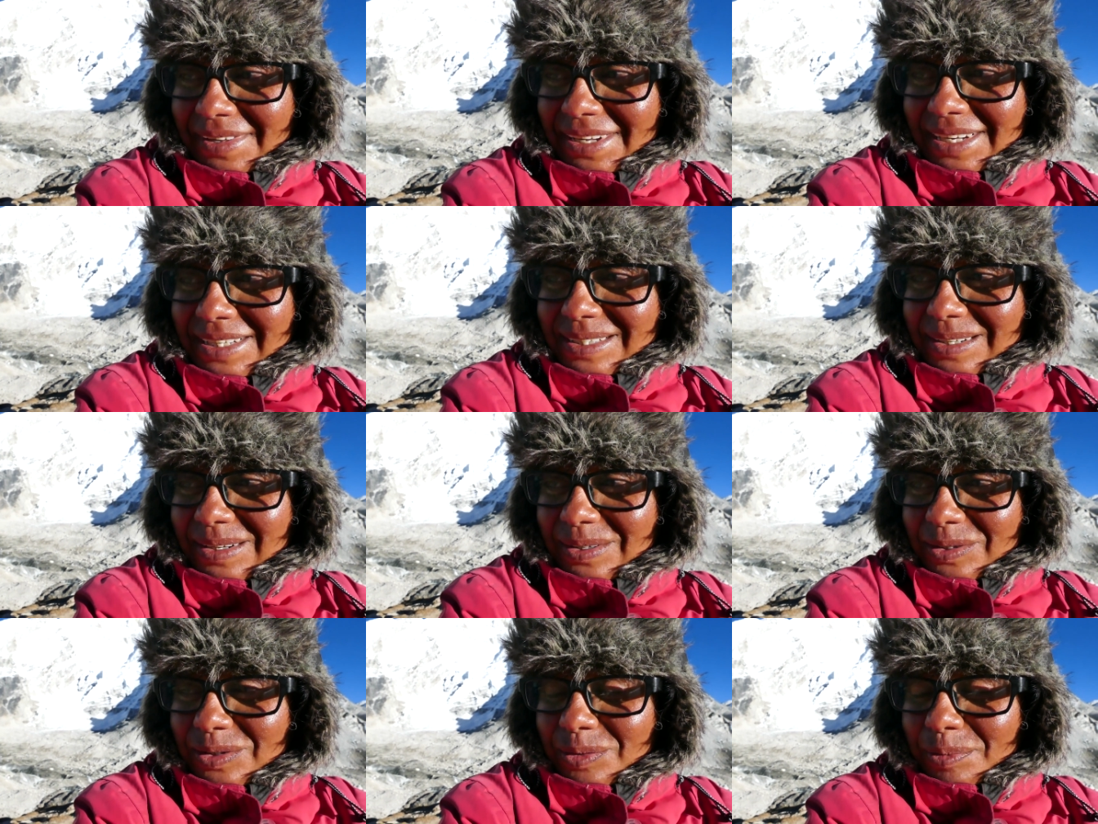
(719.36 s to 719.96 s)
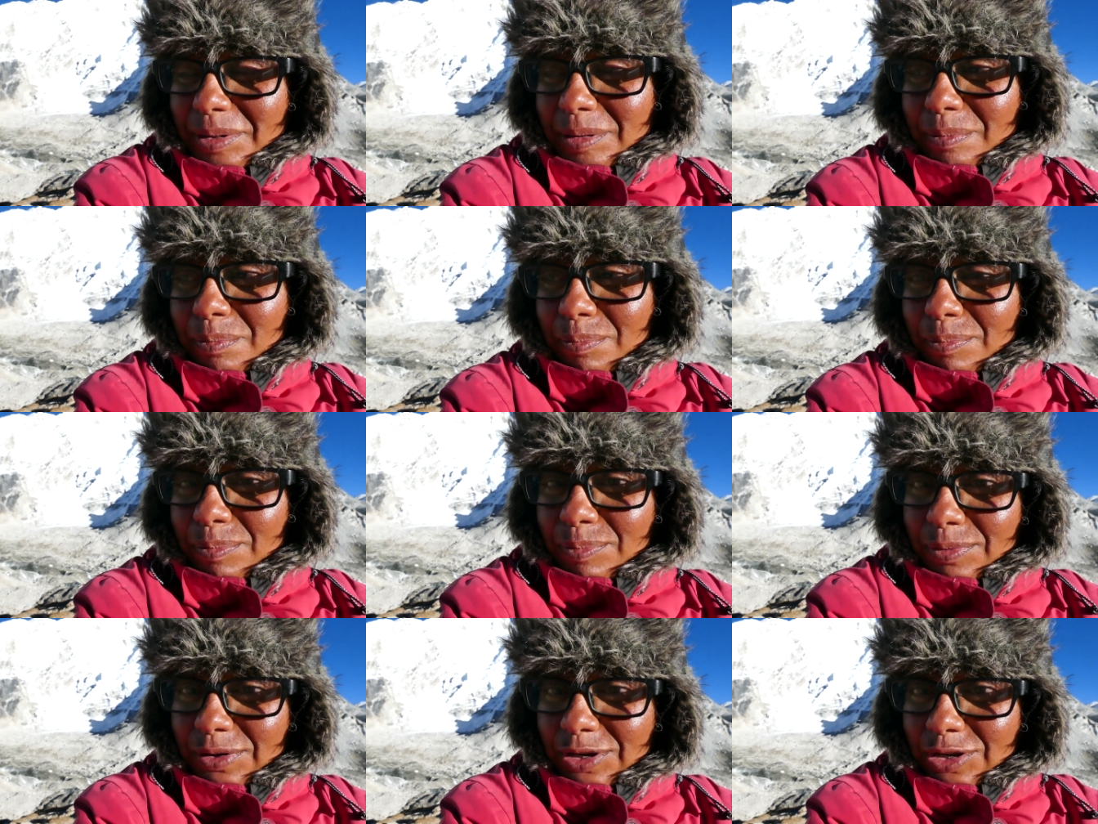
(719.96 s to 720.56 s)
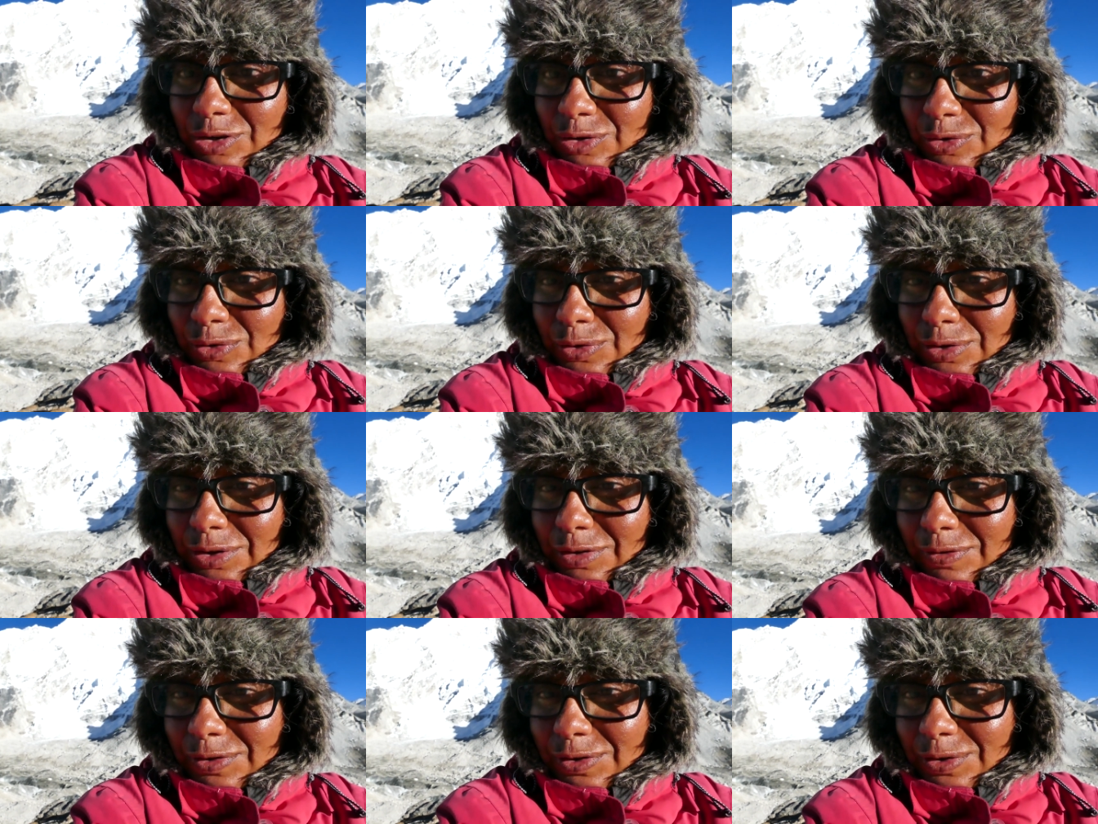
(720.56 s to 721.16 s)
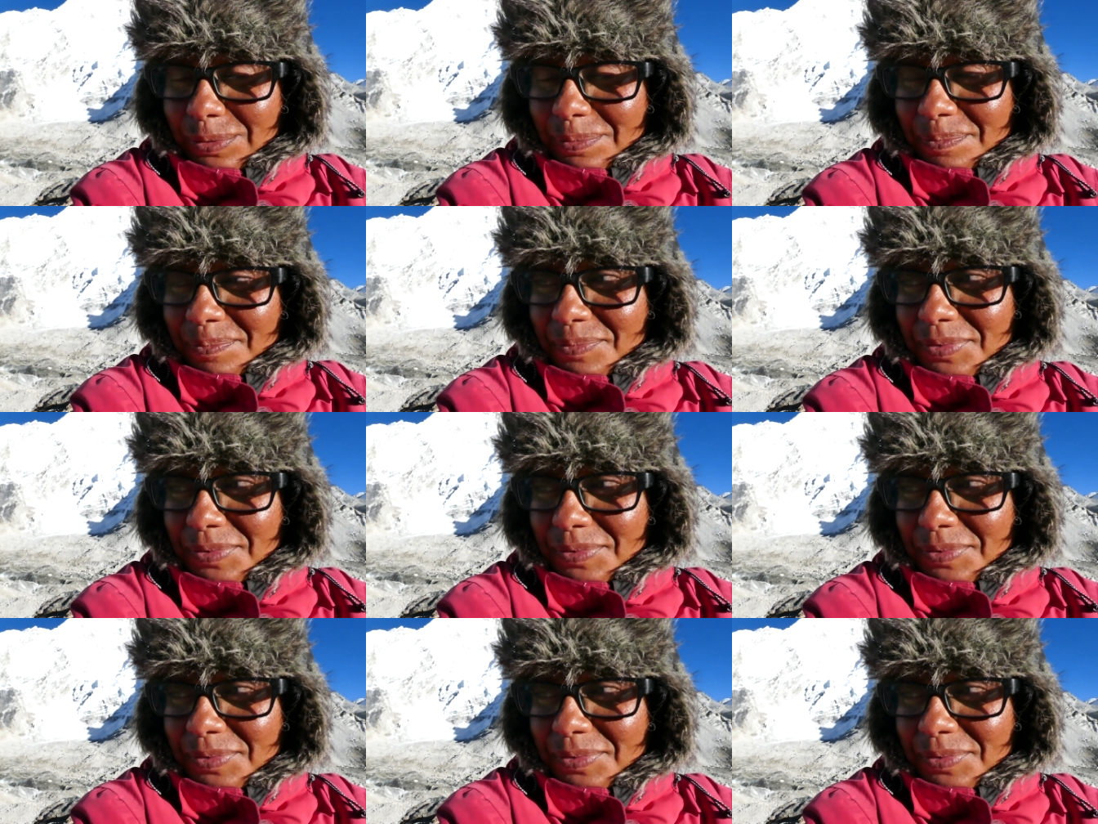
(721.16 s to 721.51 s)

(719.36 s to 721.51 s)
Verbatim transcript: it's going to be beautiful.